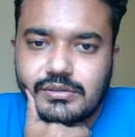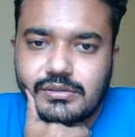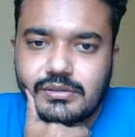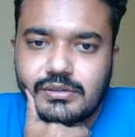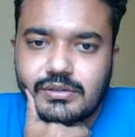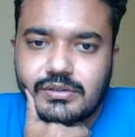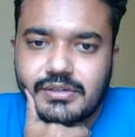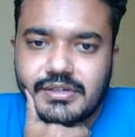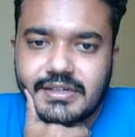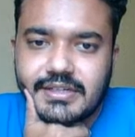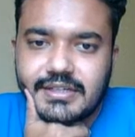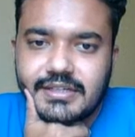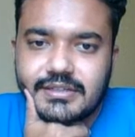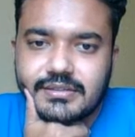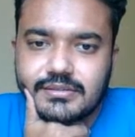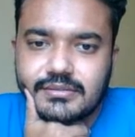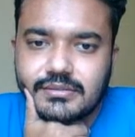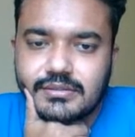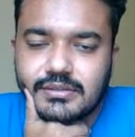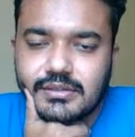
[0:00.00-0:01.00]
already,
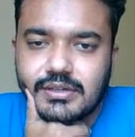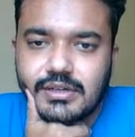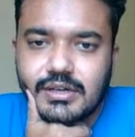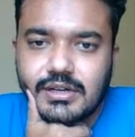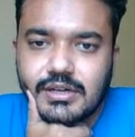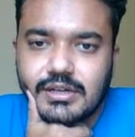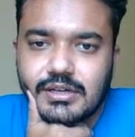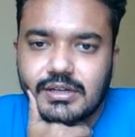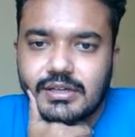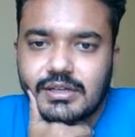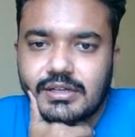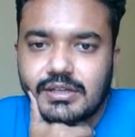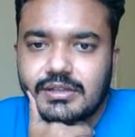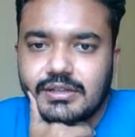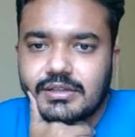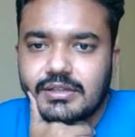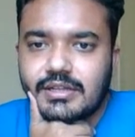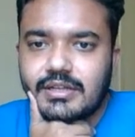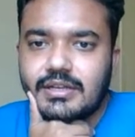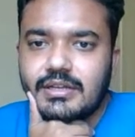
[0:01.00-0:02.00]
I
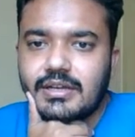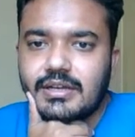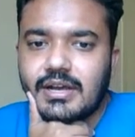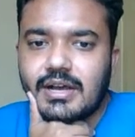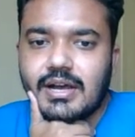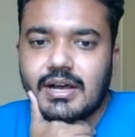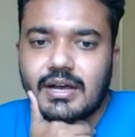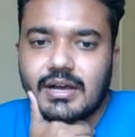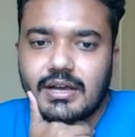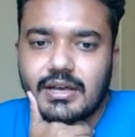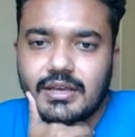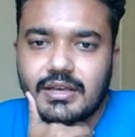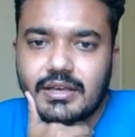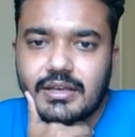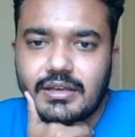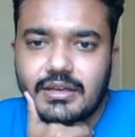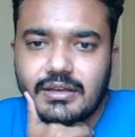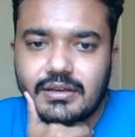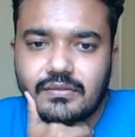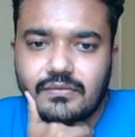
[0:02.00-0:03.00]
think I
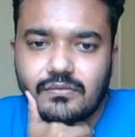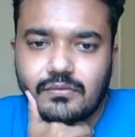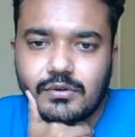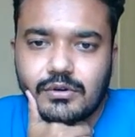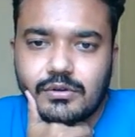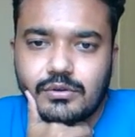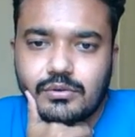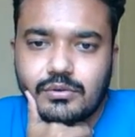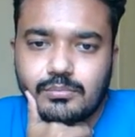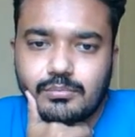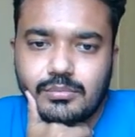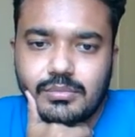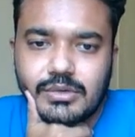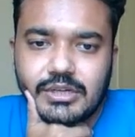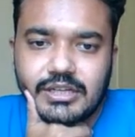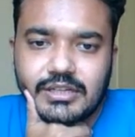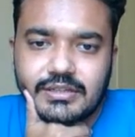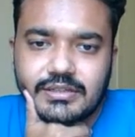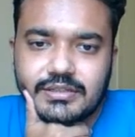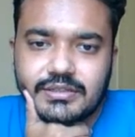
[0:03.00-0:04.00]
want to
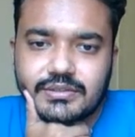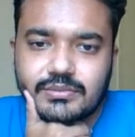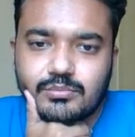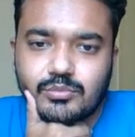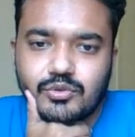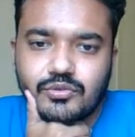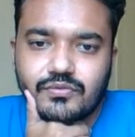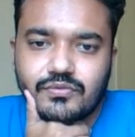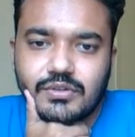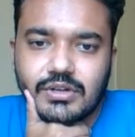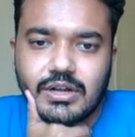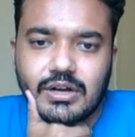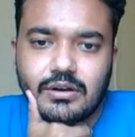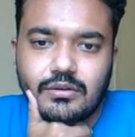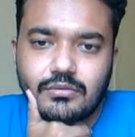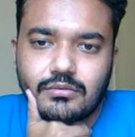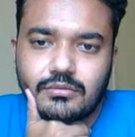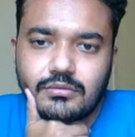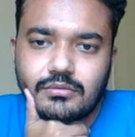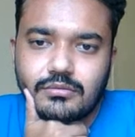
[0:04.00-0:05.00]
play this move now.